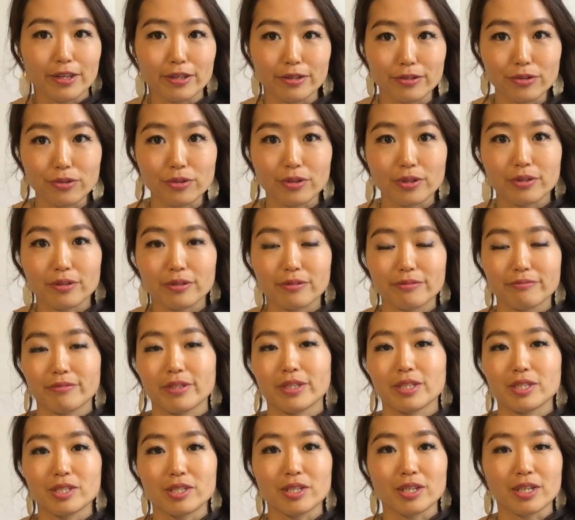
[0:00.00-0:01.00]
and
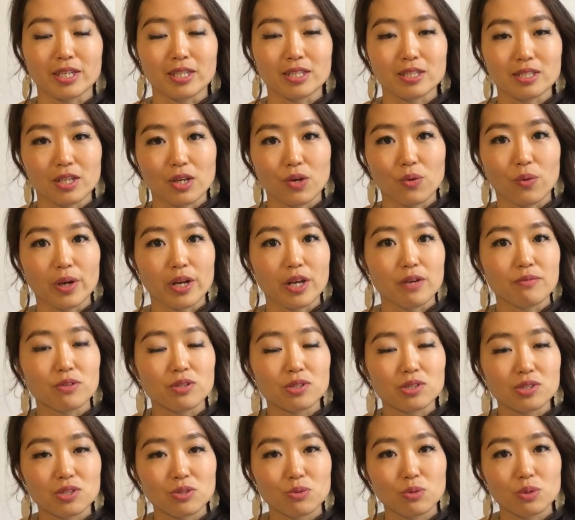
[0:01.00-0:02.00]
she can tell
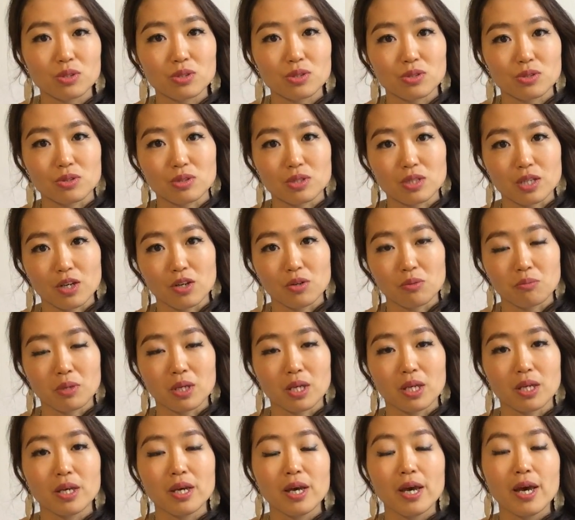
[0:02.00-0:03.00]
whatever she wants to tell
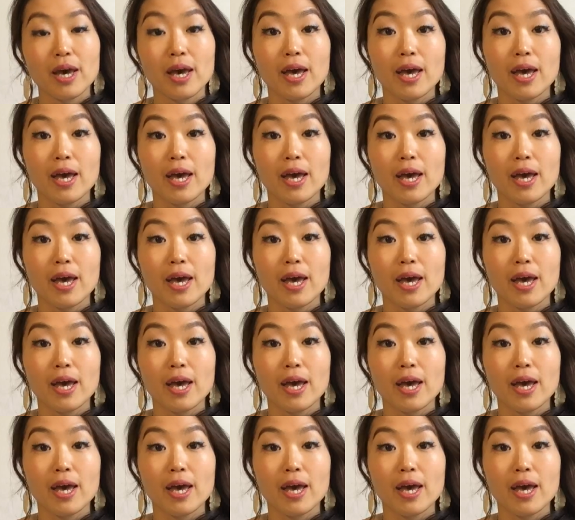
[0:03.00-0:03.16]
me.